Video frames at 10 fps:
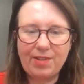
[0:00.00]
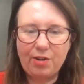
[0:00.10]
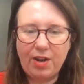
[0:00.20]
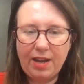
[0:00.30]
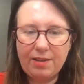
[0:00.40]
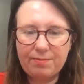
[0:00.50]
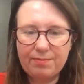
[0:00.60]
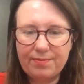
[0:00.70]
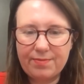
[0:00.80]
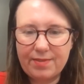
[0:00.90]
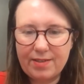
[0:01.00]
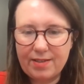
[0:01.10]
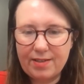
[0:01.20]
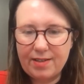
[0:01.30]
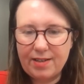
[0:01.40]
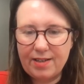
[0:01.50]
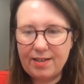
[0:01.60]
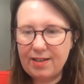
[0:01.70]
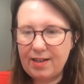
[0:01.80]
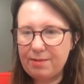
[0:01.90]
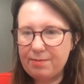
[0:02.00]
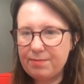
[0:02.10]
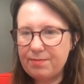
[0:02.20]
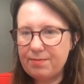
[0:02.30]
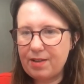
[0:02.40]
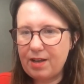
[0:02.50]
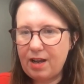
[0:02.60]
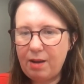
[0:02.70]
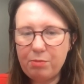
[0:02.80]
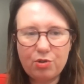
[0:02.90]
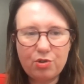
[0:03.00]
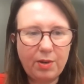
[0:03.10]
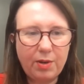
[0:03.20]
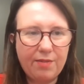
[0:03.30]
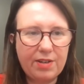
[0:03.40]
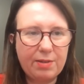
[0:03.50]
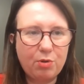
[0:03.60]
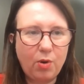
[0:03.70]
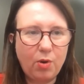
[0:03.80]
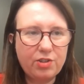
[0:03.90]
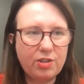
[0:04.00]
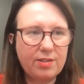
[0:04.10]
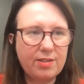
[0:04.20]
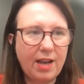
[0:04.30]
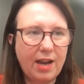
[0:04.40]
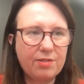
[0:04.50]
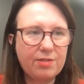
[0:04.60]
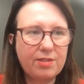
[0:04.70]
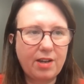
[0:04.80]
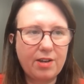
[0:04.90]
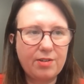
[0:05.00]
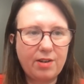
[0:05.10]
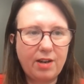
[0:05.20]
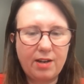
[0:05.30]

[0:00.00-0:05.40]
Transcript: Okay. I'm not sure we have any more questions now, so